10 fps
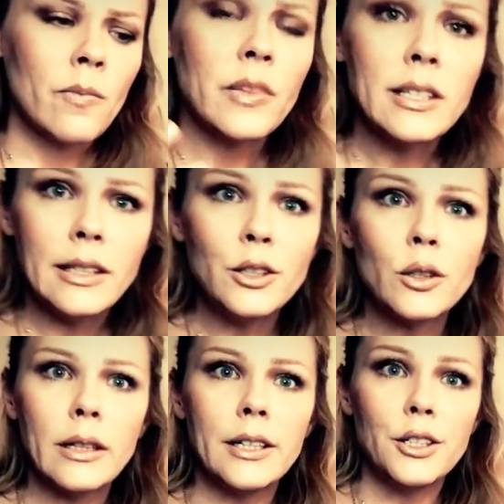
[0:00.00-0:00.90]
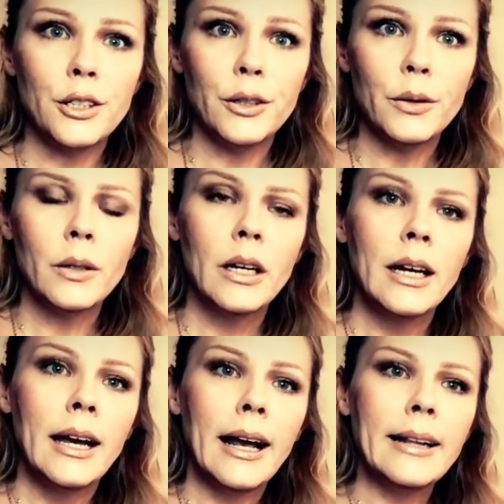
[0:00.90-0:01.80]
the central issue,
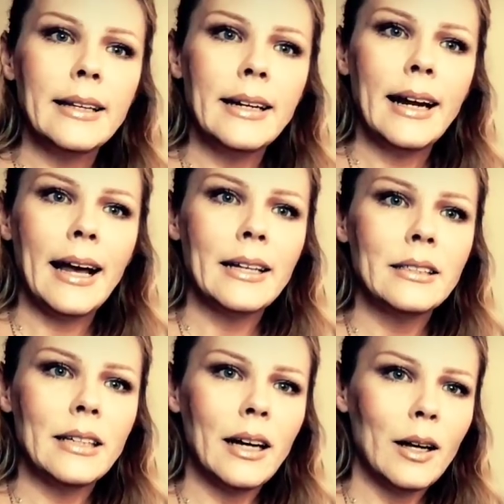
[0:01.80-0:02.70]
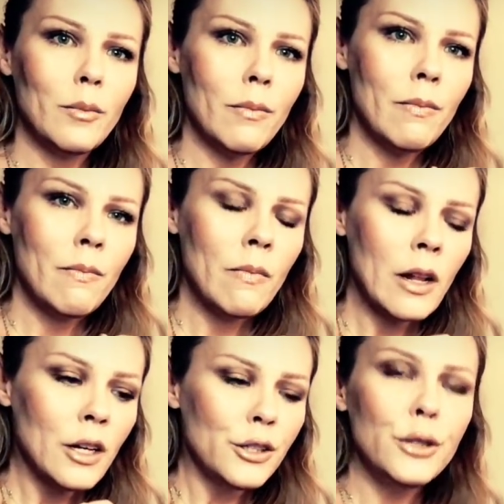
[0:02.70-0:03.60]
and then it has
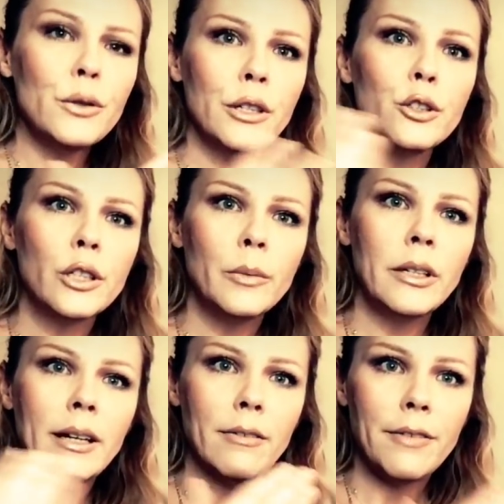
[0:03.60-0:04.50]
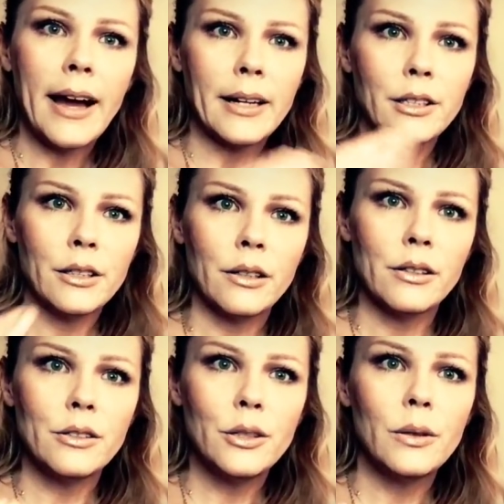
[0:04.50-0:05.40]
two contributing
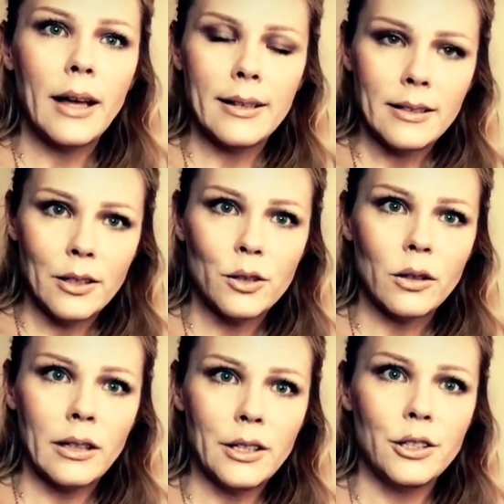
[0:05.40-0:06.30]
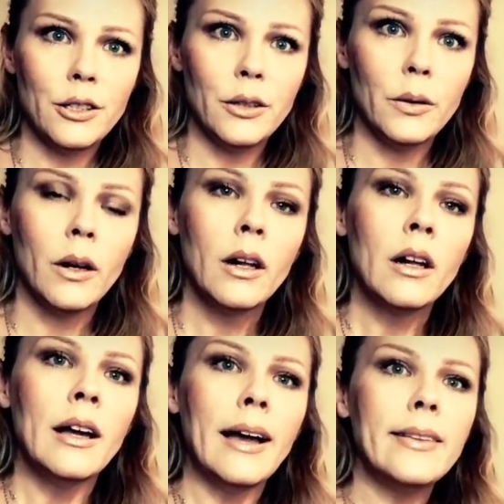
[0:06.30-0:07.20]
factors to that central issue,
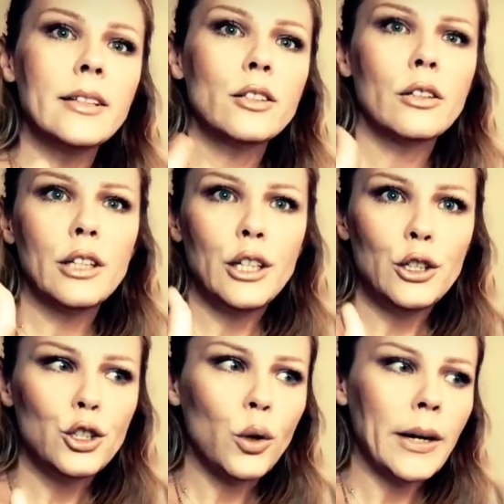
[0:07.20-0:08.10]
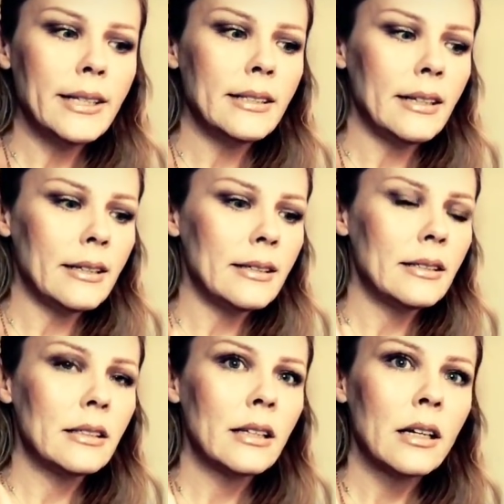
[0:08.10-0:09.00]
and these are the
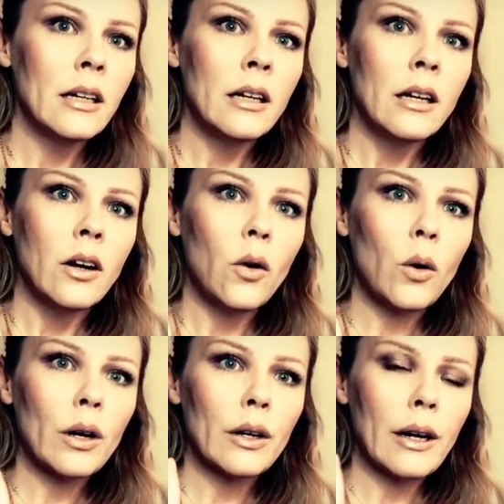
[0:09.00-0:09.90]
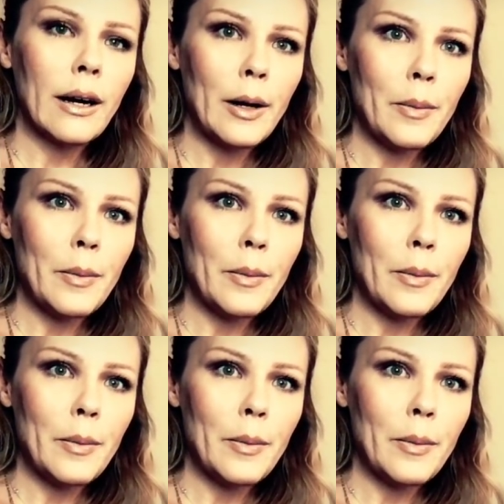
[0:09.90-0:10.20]
choices or